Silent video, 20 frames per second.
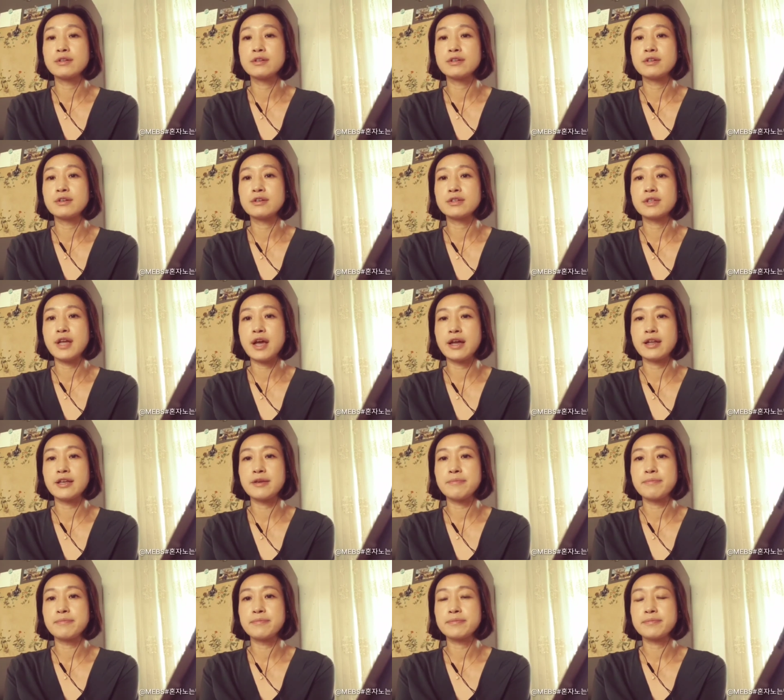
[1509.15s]
Looked at
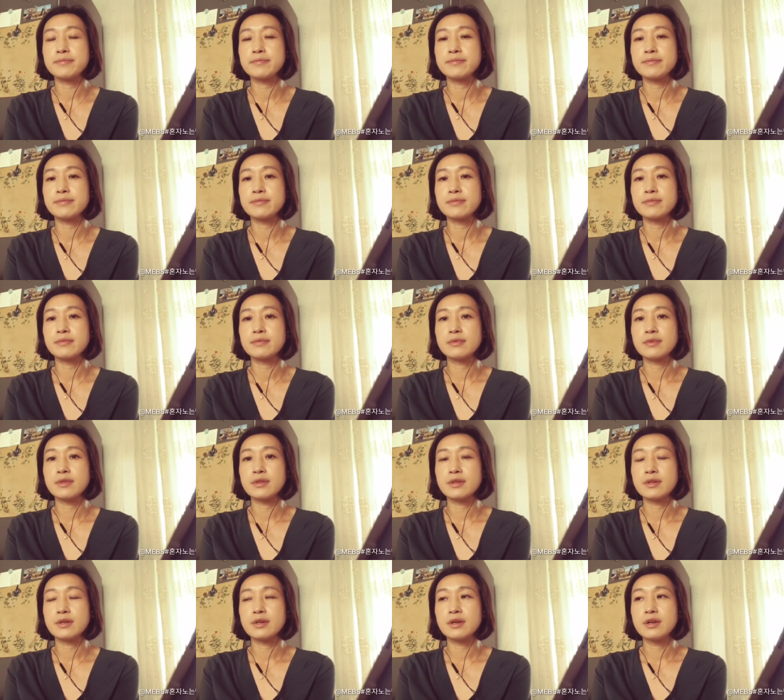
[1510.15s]
him.
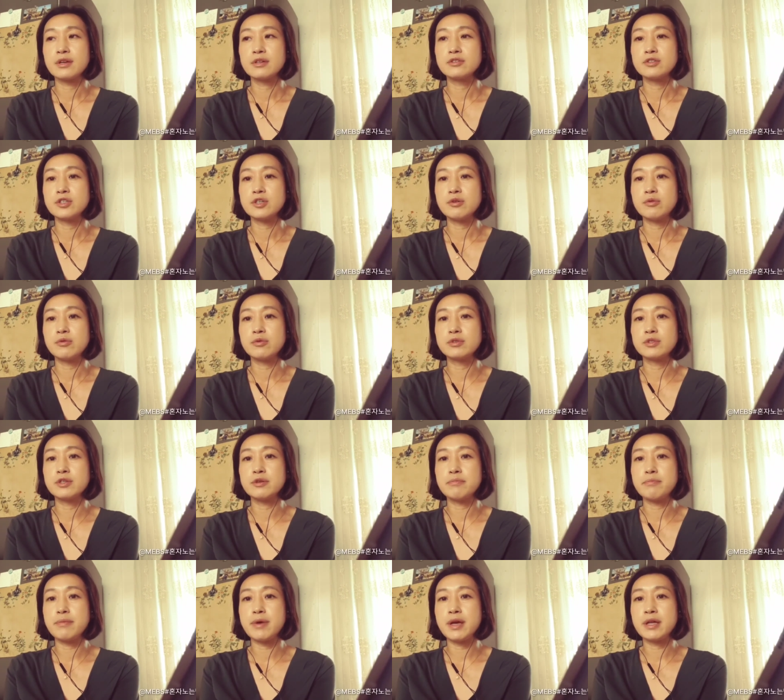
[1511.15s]
The old
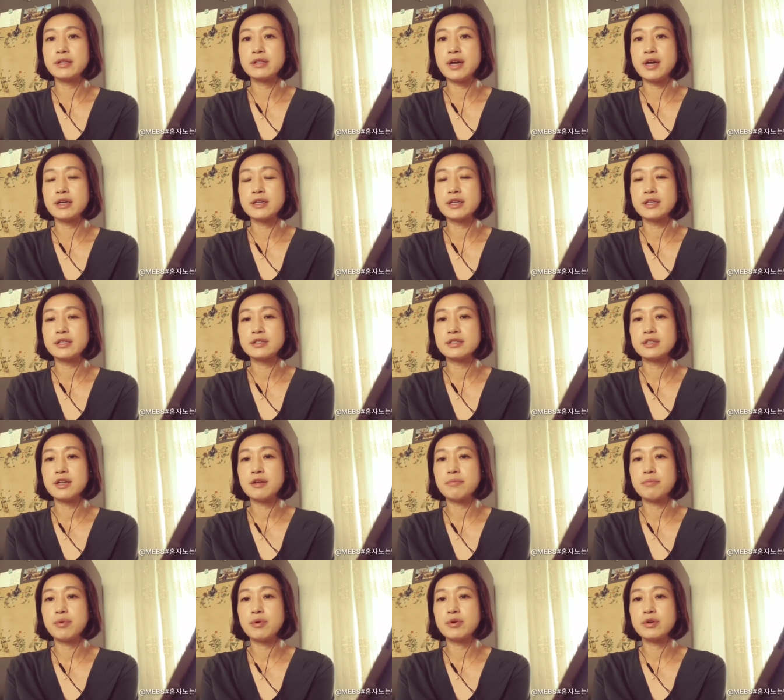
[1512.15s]
man nodded.
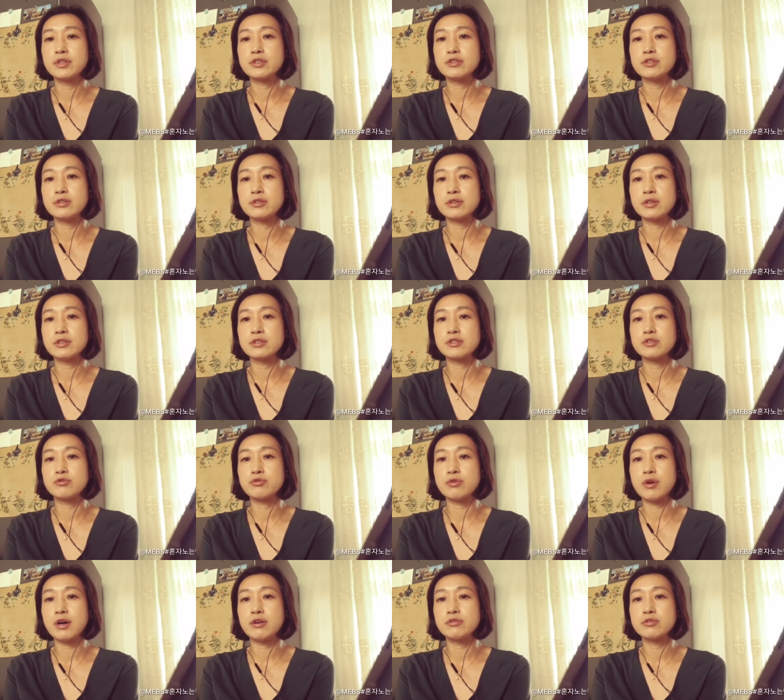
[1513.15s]
The boy took his
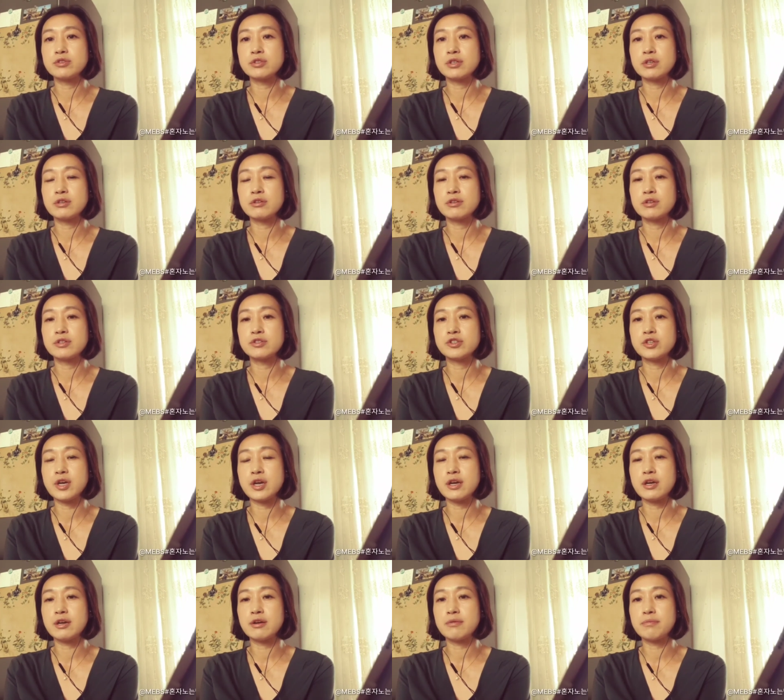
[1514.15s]
trousers and a
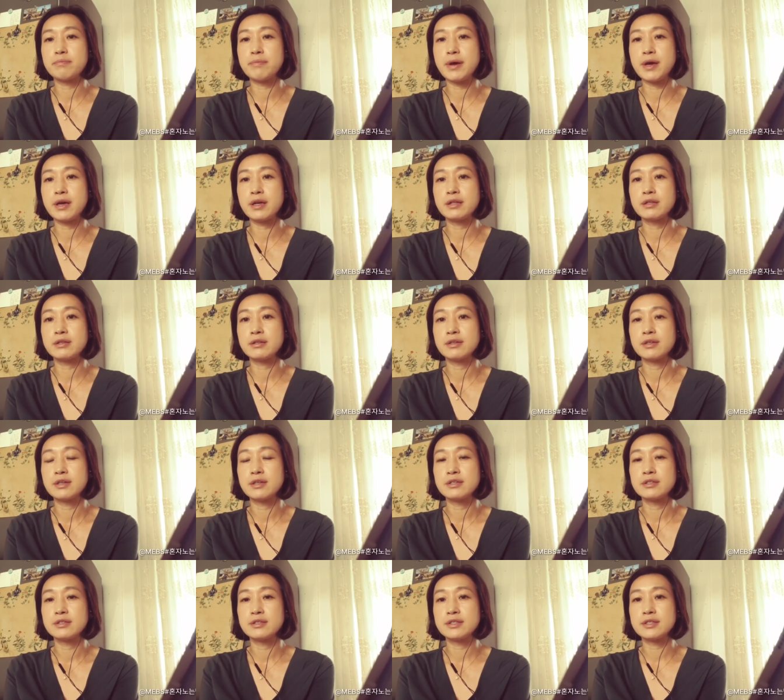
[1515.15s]
chair bed,
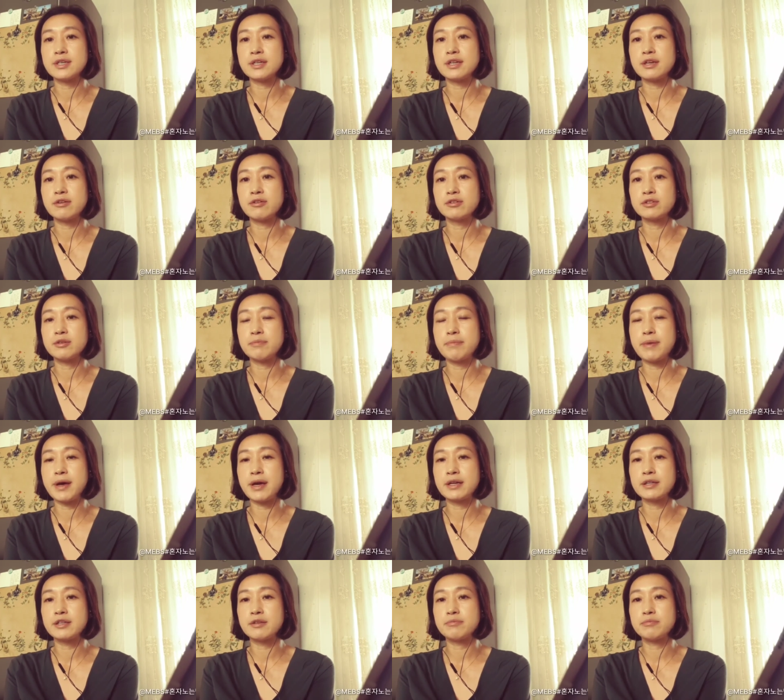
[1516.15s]
sitting on the
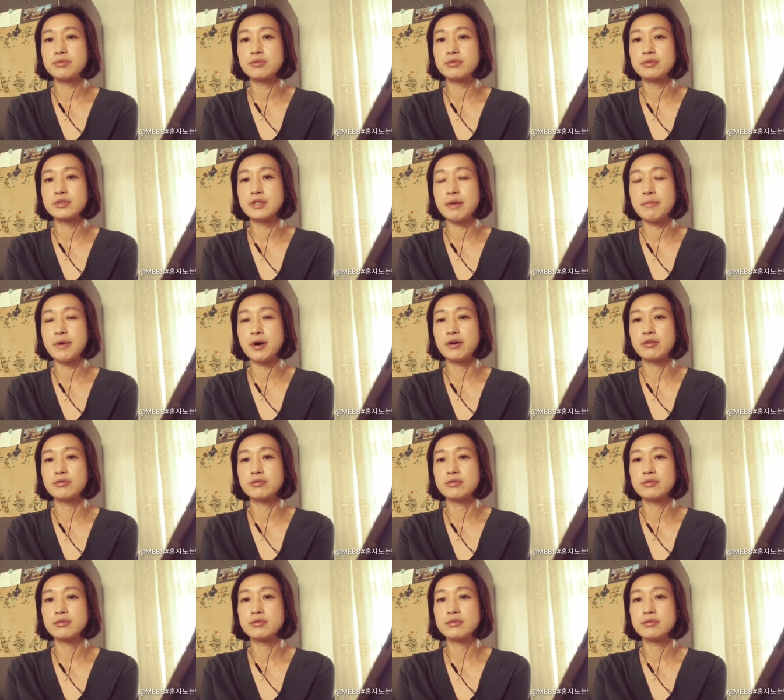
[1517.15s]
bed, pulled them on.